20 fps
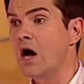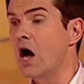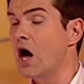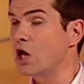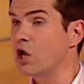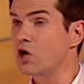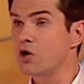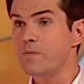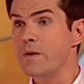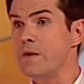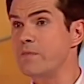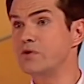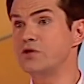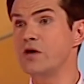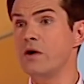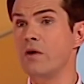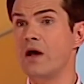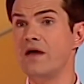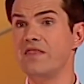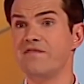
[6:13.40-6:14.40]
A lot of people
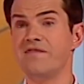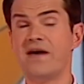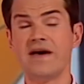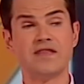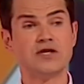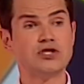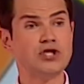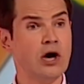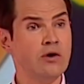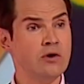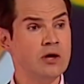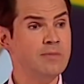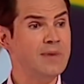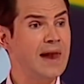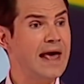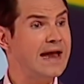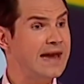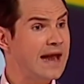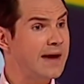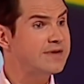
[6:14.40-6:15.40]
don't like the fact that Tony
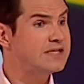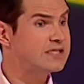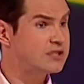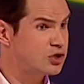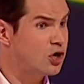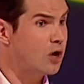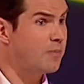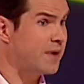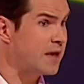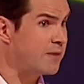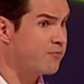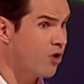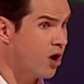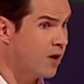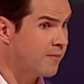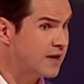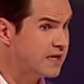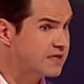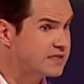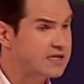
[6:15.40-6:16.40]
Blair, now he's stopped being
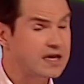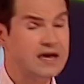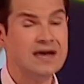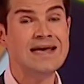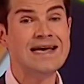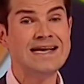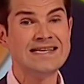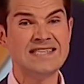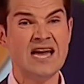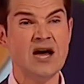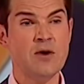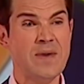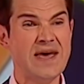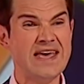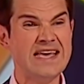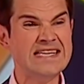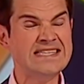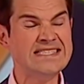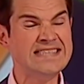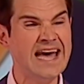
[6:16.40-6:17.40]
Prime Minister, is now
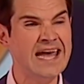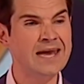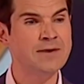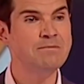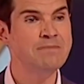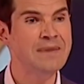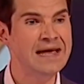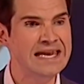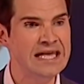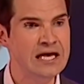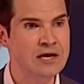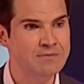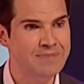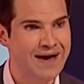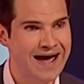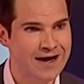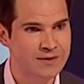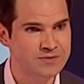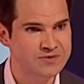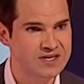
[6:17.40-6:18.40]
making £10 million
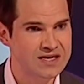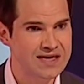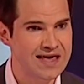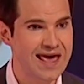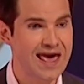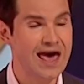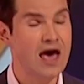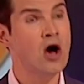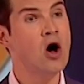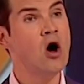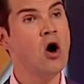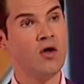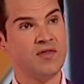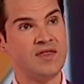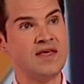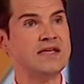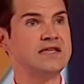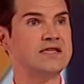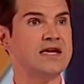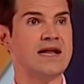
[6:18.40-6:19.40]
a year on
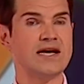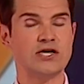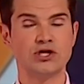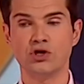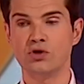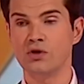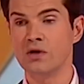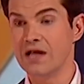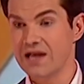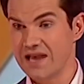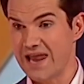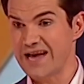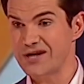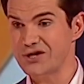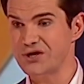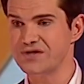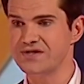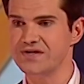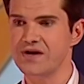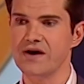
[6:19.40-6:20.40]
the international
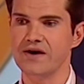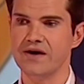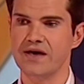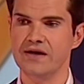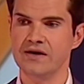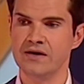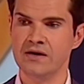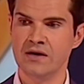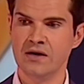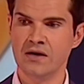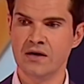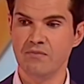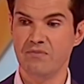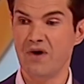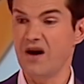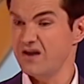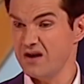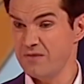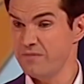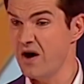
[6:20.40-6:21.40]
lecture circuit.
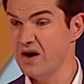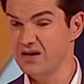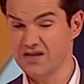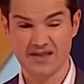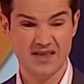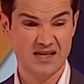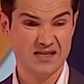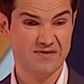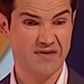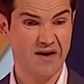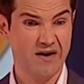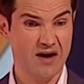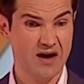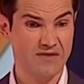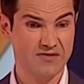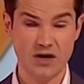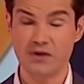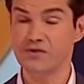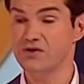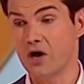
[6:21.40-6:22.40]
But I don't mind, I think it's fair
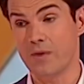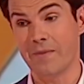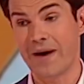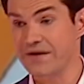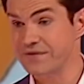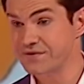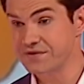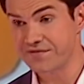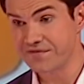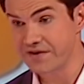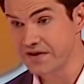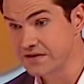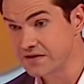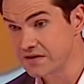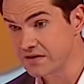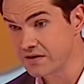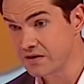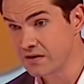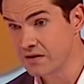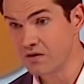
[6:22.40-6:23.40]
enough. You know, he's got mouths to feed,
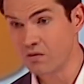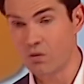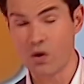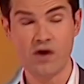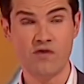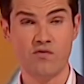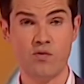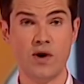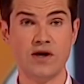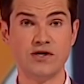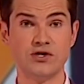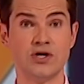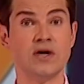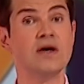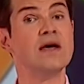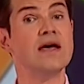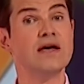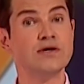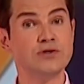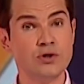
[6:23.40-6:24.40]
one of which
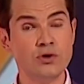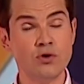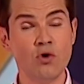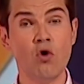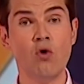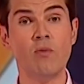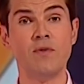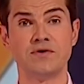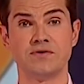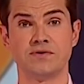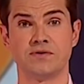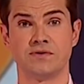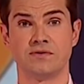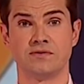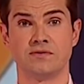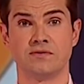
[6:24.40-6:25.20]
is enormous.